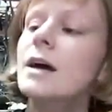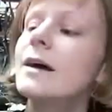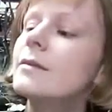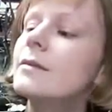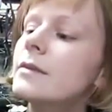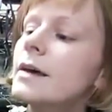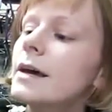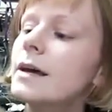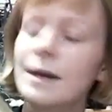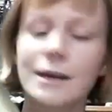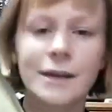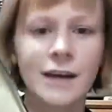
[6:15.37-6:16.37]
And
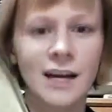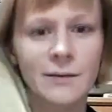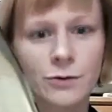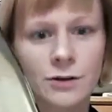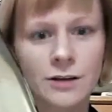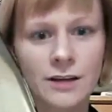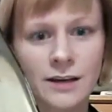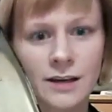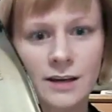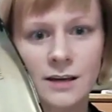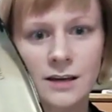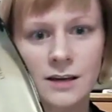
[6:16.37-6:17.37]
then I put an
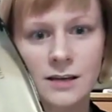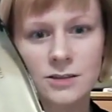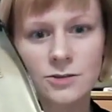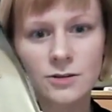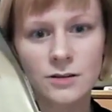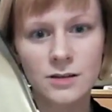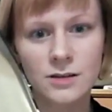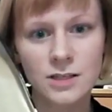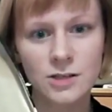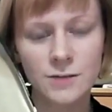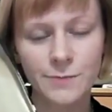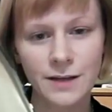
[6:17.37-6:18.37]
extra little
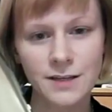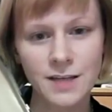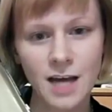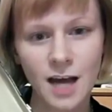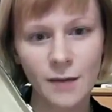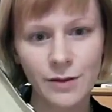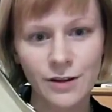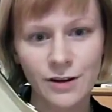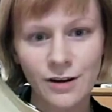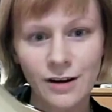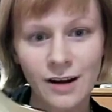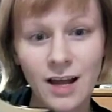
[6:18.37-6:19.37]
strip on top
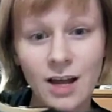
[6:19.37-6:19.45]
here